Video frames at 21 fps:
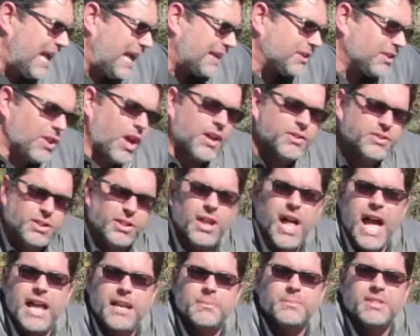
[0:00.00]

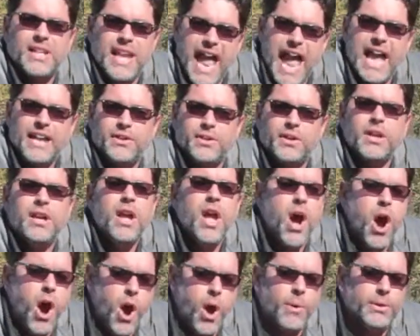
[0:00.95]
technological items that Acura
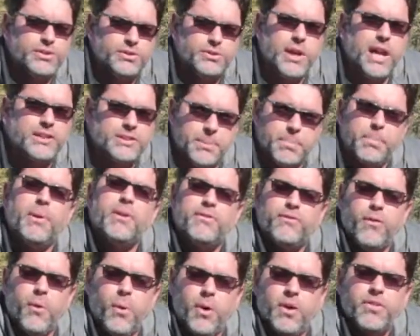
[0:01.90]
always tries to put
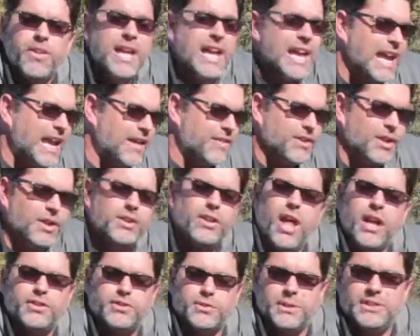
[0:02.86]
forth in their
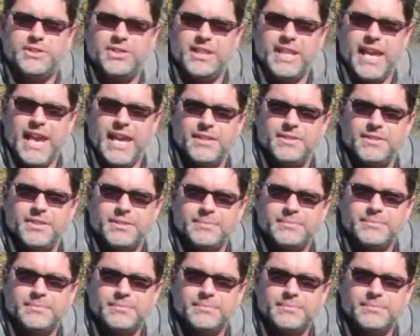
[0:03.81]
luxury sedans.